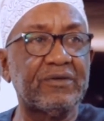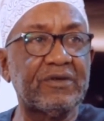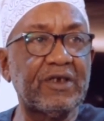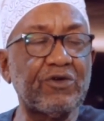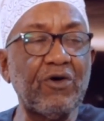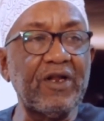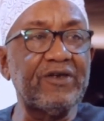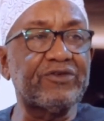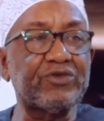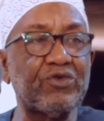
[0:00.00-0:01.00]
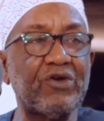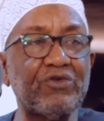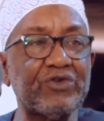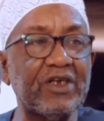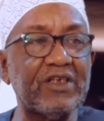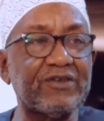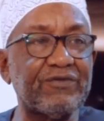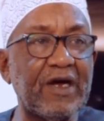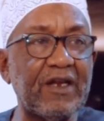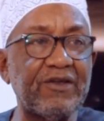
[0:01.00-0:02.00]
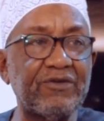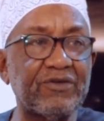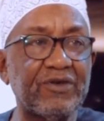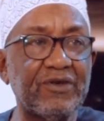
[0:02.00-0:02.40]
The dollar is soon losing its value.